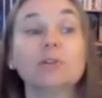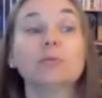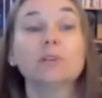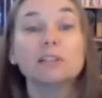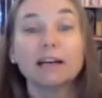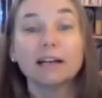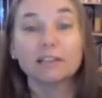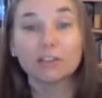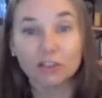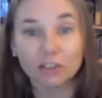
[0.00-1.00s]
you will not
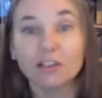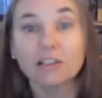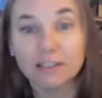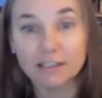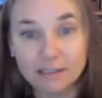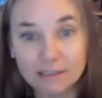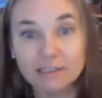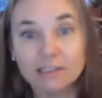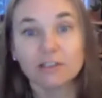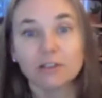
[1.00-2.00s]
learn this
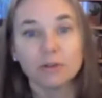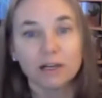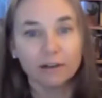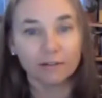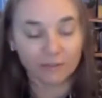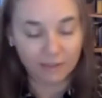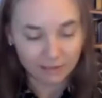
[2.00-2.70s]
until you have